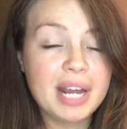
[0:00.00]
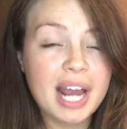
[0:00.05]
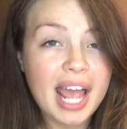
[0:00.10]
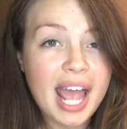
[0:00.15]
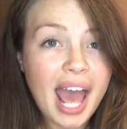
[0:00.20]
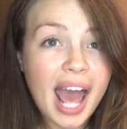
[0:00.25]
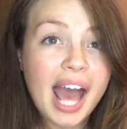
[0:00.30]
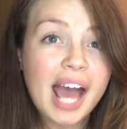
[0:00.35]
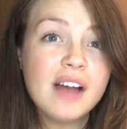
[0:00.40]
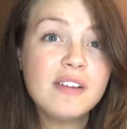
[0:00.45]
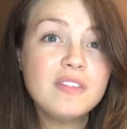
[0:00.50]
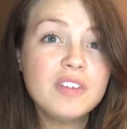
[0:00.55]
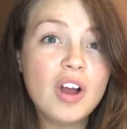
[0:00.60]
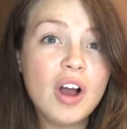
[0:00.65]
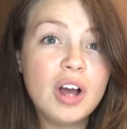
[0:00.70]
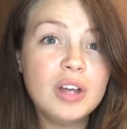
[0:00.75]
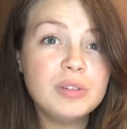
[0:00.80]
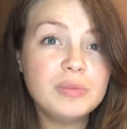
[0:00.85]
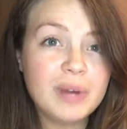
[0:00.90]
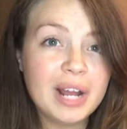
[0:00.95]
I have
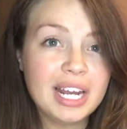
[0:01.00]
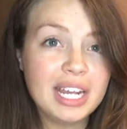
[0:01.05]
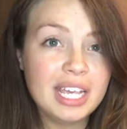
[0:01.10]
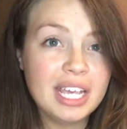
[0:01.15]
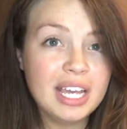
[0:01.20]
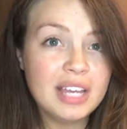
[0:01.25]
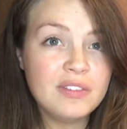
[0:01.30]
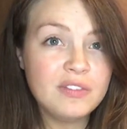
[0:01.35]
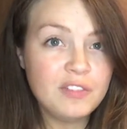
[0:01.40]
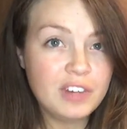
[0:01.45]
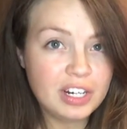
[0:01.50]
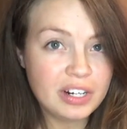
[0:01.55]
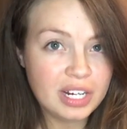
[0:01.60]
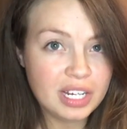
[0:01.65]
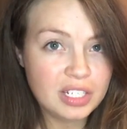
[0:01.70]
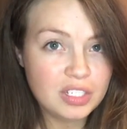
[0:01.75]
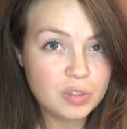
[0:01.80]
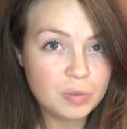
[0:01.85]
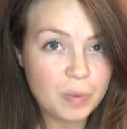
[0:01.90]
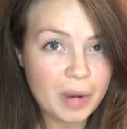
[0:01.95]
gotten ready in
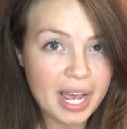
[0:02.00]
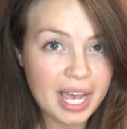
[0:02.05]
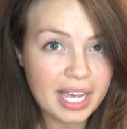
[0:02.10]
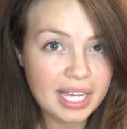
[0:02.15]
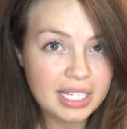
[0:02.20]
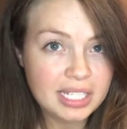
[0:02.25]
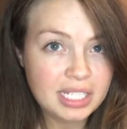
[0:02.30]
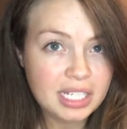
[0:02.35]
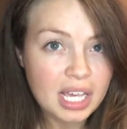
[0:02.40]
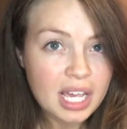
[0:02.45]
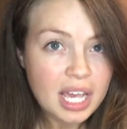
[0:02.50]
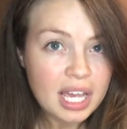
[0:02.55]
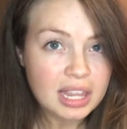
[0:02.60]
various ways.